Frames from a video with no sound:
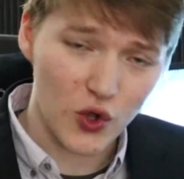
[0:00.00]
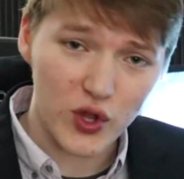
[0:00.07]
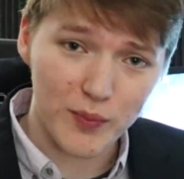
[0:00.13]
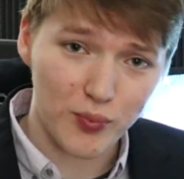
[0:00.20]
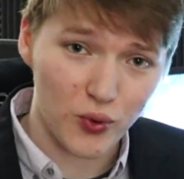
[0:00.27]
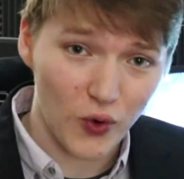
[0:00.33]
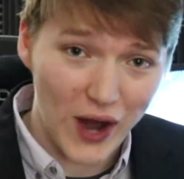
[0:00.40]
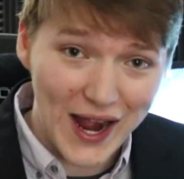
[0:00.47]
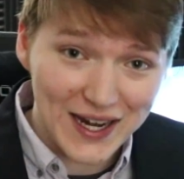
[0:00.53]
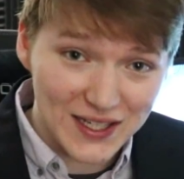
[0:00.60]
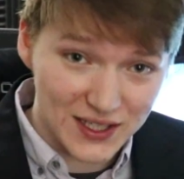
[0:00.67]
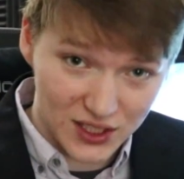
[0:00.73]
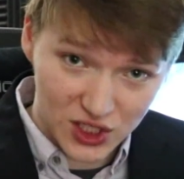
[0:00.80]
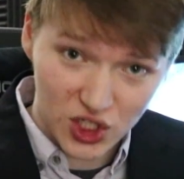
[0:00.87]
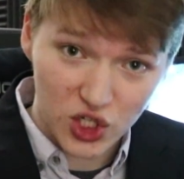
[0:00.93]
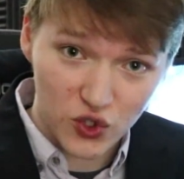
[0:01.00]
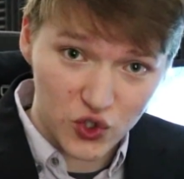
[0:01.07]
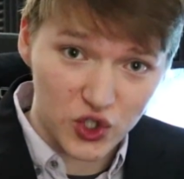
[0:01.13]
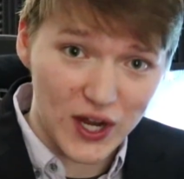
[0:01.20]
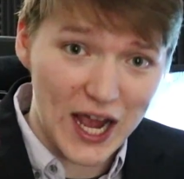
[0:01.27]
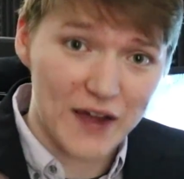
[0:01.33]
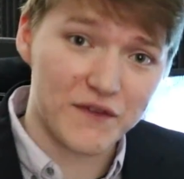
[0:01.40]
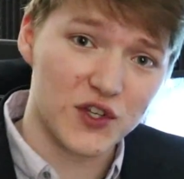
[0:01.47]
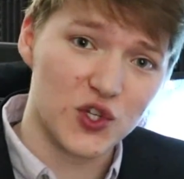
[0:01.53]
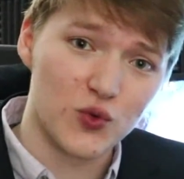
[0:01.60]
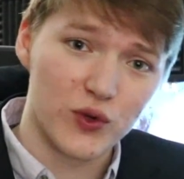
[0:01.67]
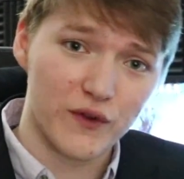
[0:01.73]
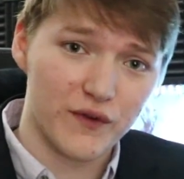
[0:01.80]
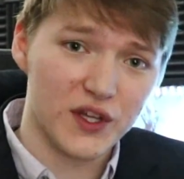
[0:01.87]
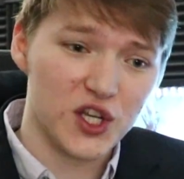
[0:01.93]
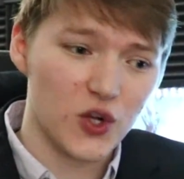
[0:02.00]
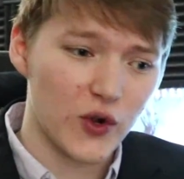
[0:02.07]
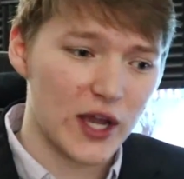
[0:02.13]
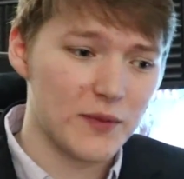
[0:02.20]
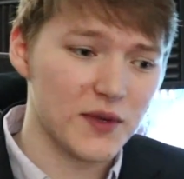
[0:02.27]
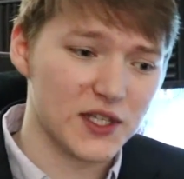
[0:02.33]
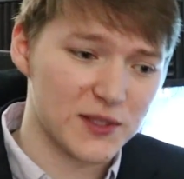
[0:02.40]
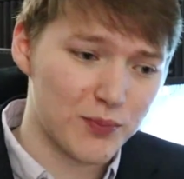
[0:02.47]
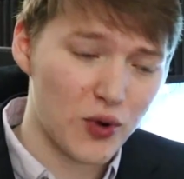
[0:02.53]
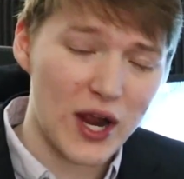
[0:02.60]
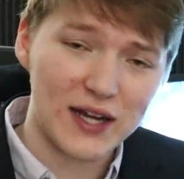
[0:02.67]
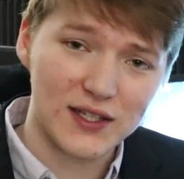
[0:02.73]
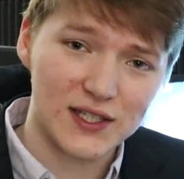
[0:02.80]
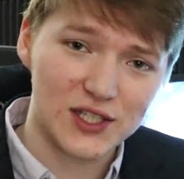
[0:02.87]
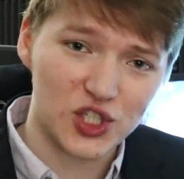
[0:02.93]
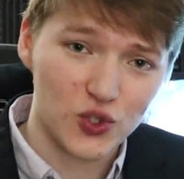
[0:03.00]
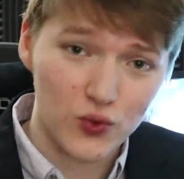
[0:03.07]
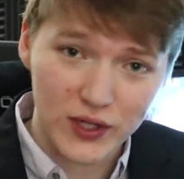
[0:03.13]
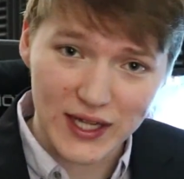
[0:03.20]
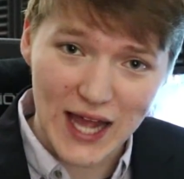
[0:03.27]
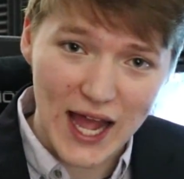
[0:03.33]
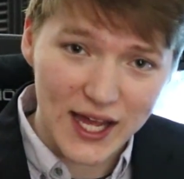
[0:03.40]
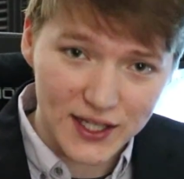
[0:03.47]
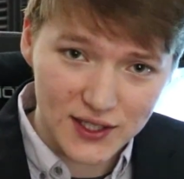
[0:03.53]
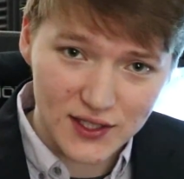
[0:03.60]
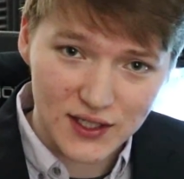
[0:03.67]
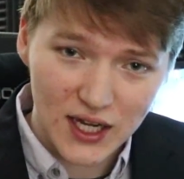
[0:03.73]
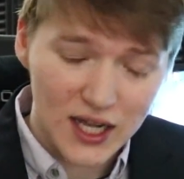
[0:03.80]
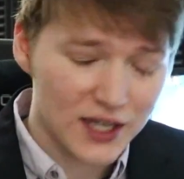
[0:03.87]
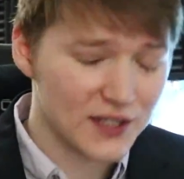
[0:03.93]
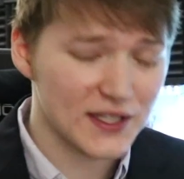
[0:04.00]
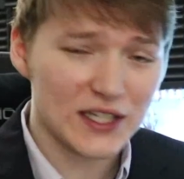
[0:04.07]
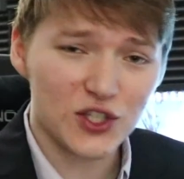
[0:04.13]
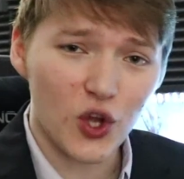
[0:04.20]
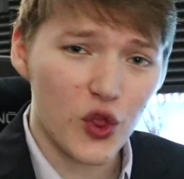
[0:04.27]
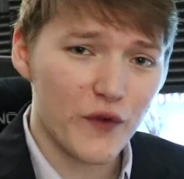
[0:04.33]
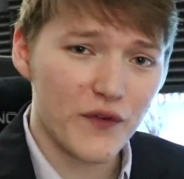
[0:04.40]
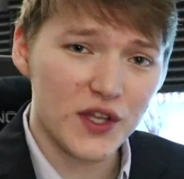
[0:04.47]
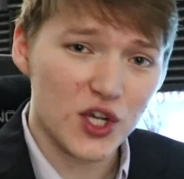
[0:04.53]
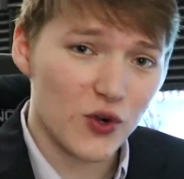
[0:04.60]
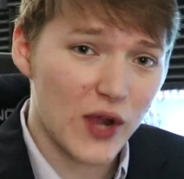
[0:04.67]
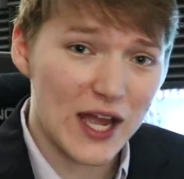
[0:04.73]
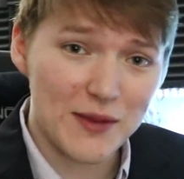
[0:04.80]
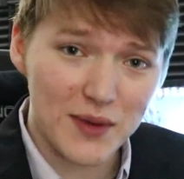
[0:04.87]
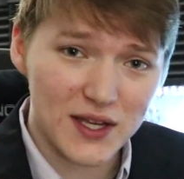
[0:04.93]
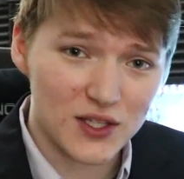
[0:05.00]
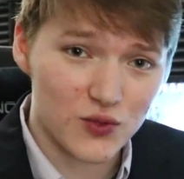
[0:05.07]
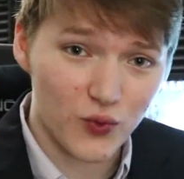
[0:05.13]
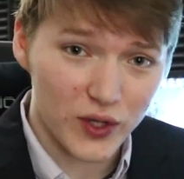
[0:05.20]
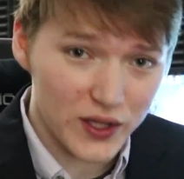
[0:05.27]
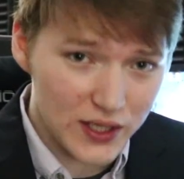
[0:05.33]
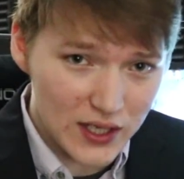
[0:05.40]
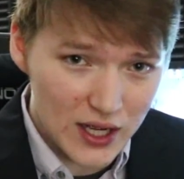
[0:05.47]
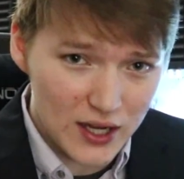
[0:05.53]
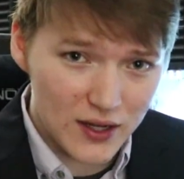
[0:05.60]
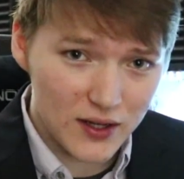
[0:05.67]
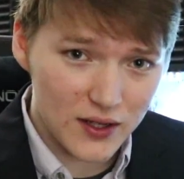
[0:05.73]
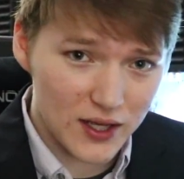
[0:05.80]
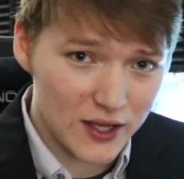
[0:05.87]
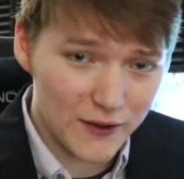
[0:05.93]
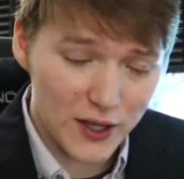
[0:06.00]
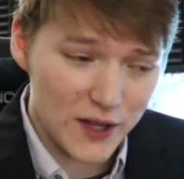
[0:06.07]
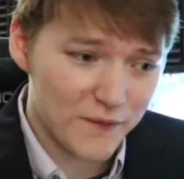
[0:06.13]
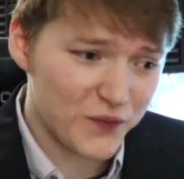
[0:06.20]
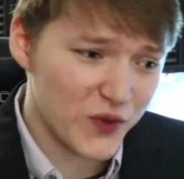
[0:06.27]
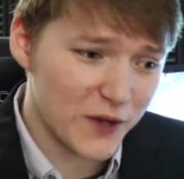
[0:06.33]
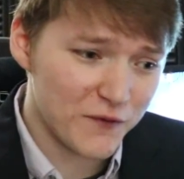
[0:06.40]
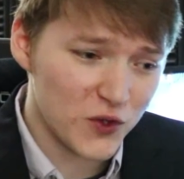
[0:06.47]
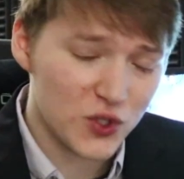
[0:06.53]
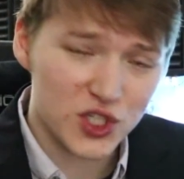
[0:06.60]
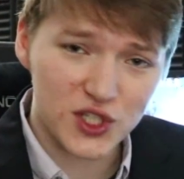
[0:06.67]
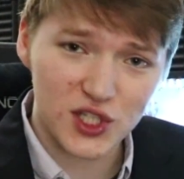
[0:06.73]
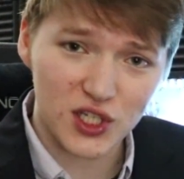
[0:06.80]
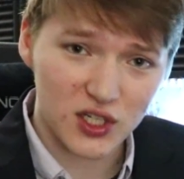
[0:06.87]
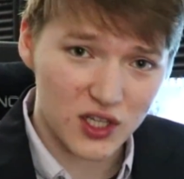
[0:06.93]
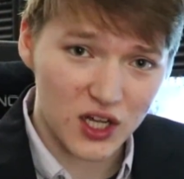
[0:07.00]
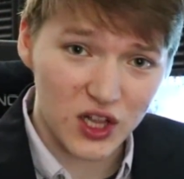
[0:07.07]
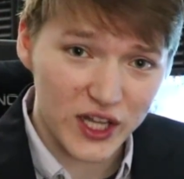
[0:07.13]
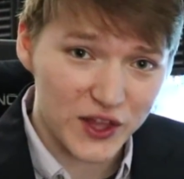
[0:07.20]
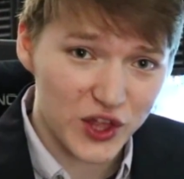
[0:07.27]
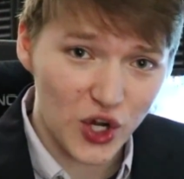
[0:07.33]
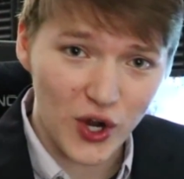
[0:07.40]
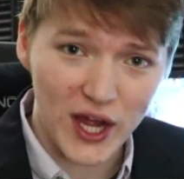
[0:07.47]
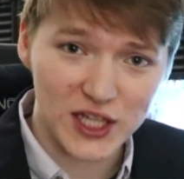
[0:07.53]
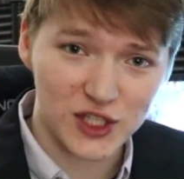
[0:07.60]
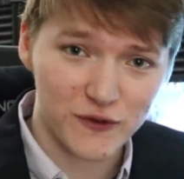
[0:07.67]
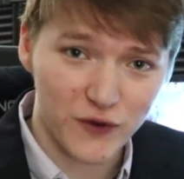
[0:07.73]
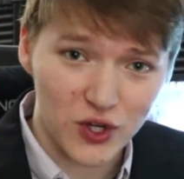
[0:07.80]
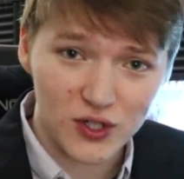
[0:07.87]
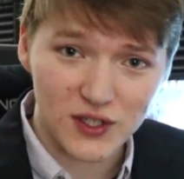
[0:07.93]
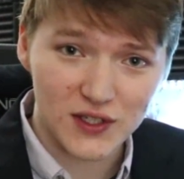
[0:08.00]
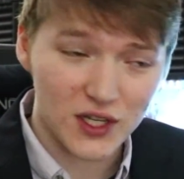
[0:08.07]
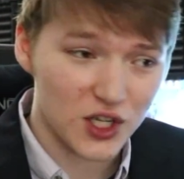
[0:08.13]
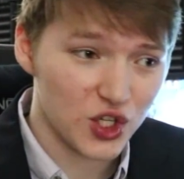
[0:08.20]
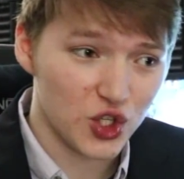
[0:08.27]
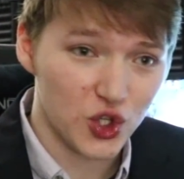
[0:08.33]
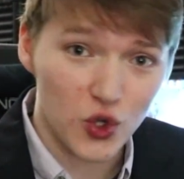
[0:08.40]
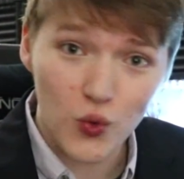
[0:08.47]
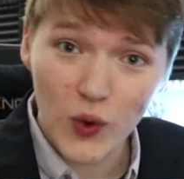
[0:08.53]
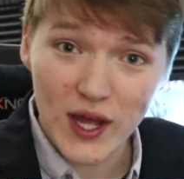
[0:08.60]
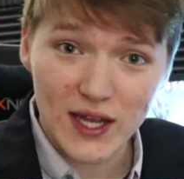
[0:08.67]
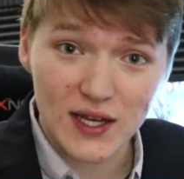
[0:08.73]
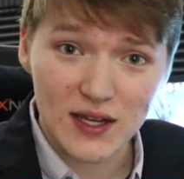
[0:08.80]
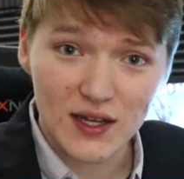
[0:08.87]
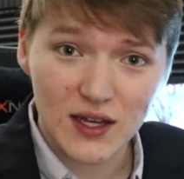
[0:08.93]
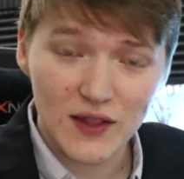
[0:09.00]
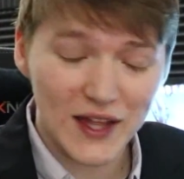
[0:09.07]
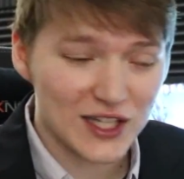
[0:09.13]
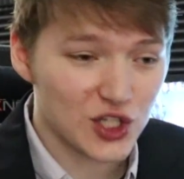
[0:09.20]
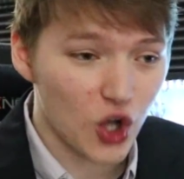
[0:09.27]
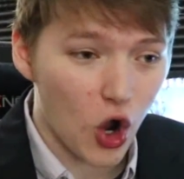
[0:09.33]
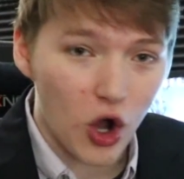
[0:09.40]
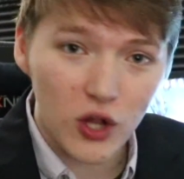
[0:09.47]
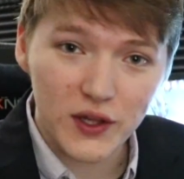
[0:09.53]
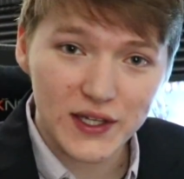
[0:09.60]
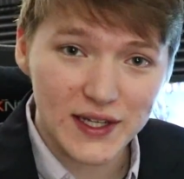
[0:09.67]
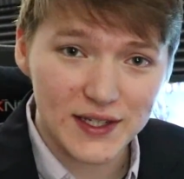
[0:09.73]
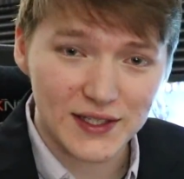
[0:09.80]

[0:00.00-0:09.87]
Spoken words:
only practice you should have to do in a video game is practice shooting heads. Because that's all the video game is, really. If you just click their heads first, you win. That's all it